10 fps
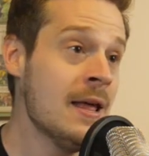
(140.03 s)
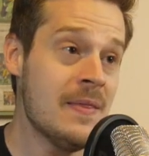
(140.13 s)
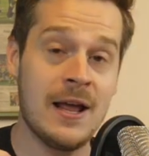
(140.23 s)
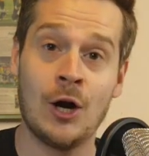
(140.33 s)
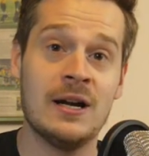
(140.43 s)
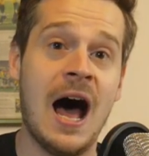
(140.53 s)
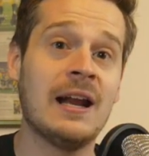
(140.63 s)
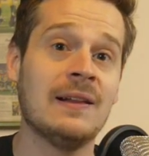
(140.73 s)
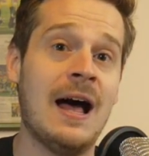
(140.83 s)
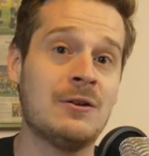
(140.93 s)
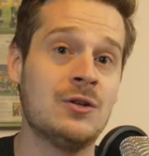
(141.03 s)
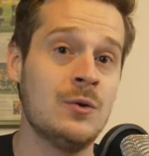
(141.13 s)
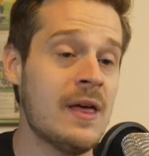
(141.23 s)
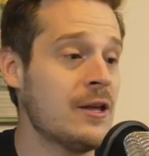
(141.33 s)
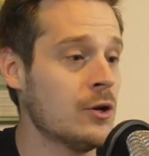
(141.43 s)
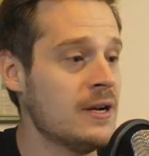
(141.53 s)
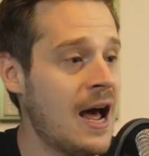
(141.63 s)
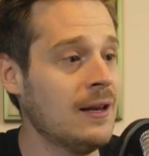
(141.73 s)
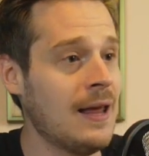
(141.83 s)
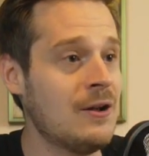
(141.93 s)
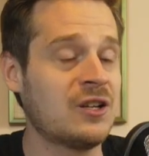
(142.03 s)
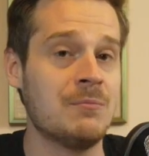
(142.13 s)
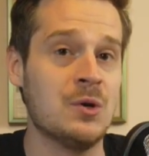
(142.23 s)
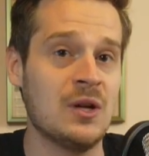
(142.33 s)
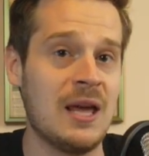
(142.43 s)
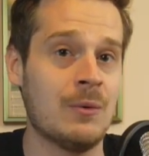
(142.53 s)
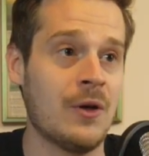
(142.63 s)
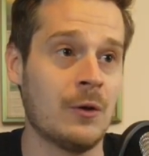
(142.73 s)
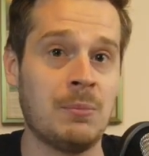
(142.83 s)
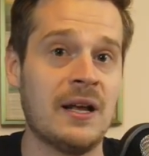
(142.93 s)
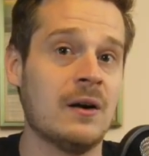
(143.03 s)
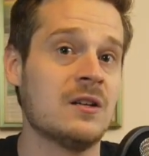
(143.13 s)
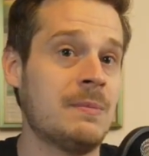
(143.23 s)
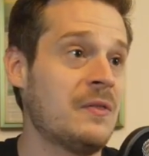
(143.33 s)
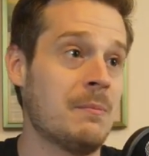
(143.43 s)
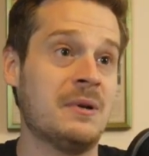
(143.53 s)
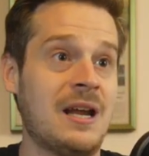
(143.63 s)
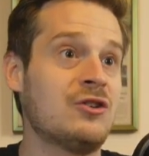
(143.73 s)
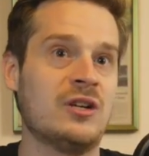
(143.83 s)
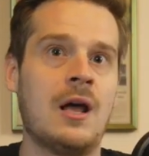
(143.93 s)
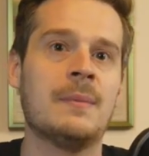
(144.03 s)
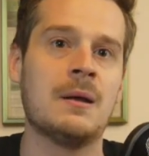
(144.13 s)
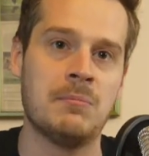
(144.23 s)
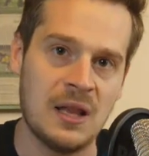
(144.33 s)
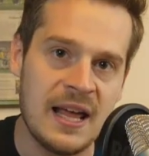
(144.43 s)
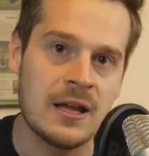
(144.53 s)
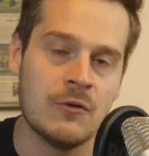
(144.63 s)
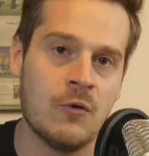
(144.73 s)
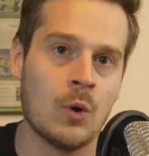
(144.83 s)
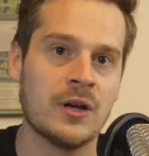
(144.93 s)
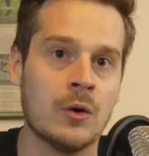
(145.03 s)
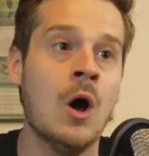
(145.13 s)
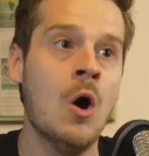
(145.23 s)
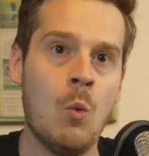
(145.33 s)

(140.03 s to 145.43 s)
They are not allowed to do that. You're not allowed to communicate with other players about them potentially coming and playing for you